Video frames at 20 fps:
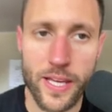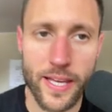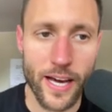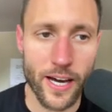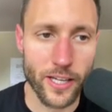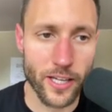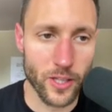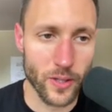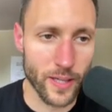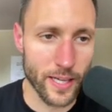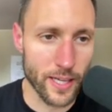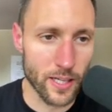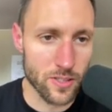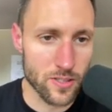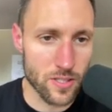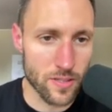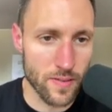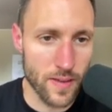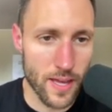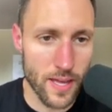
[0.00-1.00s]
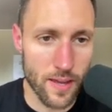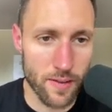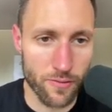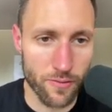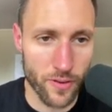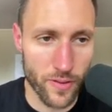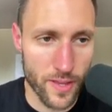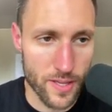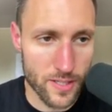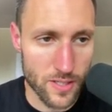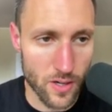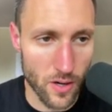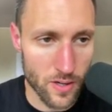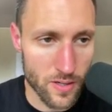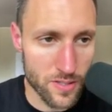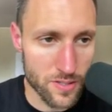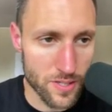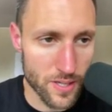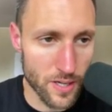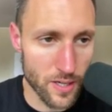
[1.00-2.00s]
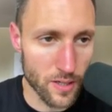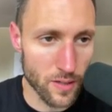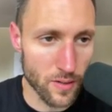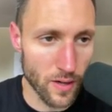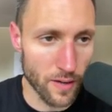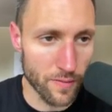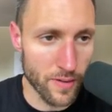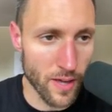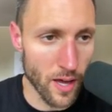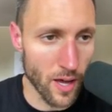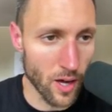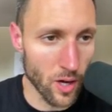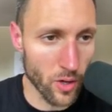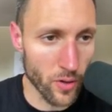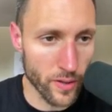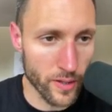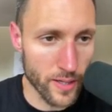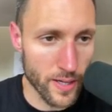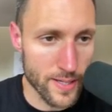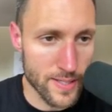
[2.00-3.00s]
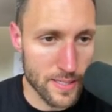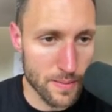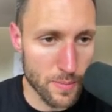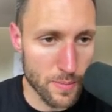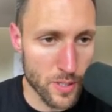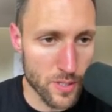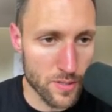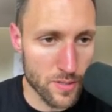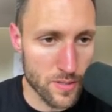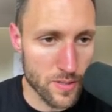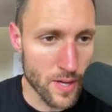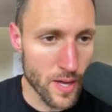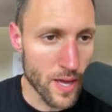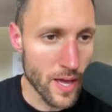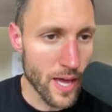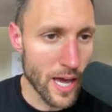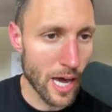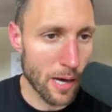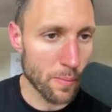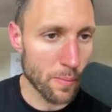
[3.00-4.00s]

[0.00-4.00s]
calculate LTV for this garden center? I've got all the customers, how